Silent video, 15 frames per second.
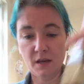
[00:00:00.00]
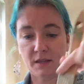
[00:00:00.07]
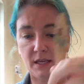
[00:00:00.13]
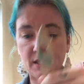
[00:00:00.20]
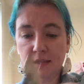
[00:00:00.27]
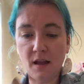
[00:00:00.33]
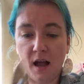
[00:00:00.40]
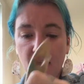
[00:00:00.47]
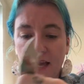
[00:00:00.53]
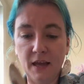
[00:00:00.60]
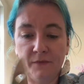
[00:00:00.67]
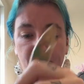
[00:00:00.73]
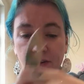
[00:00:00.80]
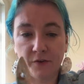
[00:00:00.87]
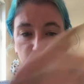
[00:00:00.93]
it's not,
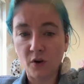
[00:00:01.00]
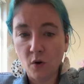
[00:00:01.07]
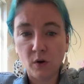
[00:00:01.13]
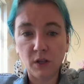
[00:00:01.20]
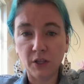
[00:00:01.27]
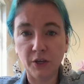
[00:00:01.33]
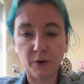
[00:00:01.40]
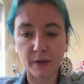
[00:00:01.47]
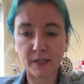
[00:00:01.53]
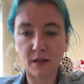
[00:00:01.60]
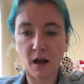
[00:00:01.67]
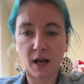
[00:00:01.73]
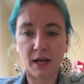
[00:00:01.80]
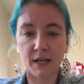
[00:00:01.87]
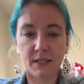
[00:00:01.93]
if there's no glue, it's
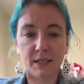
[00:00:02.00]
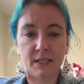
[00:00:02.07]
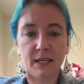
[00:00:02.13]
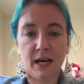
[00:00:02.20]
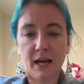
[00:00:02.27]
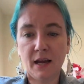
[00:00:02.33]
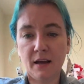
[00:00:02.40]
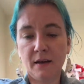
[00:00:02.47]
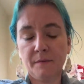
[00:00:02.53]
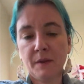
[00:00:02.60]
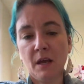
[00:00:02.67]
not going to stick.